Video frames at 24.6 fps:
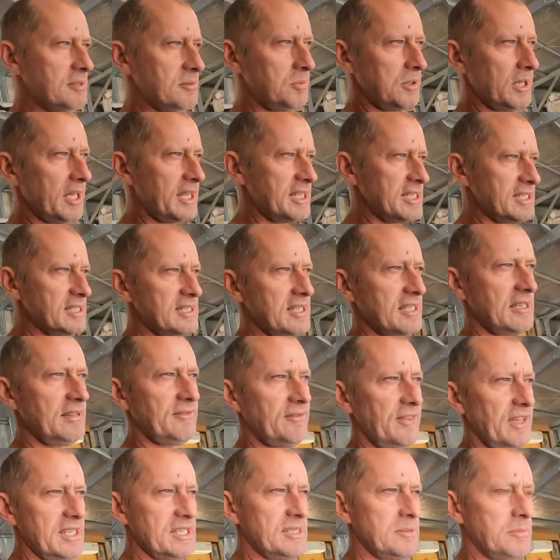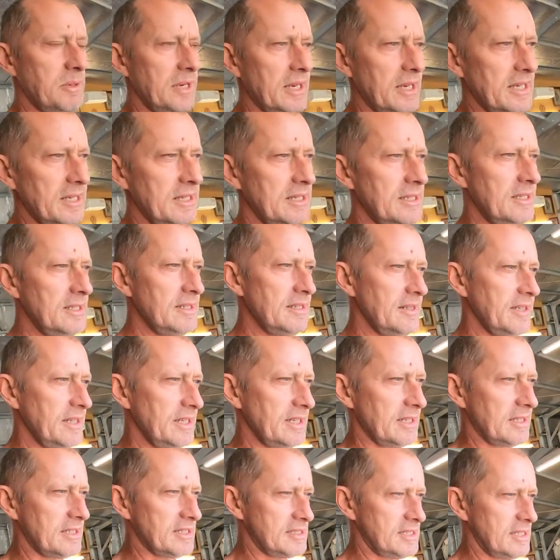that plays Vespa
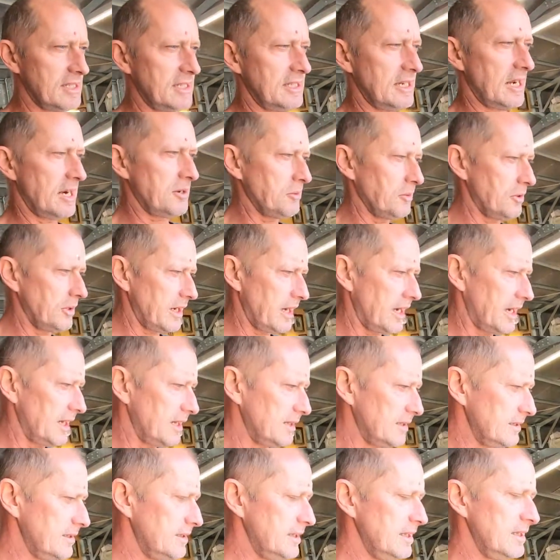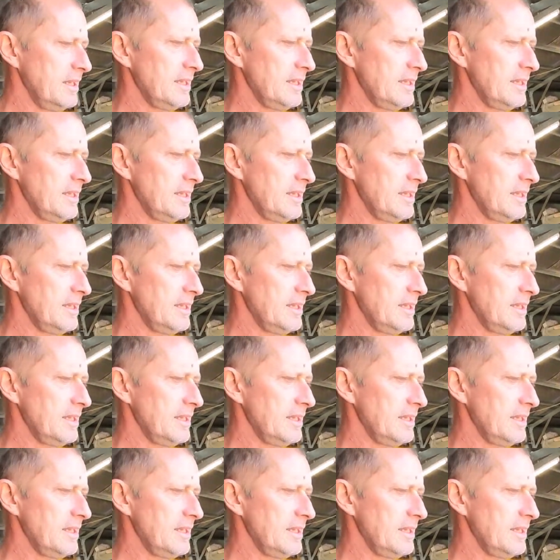in Casino Royale,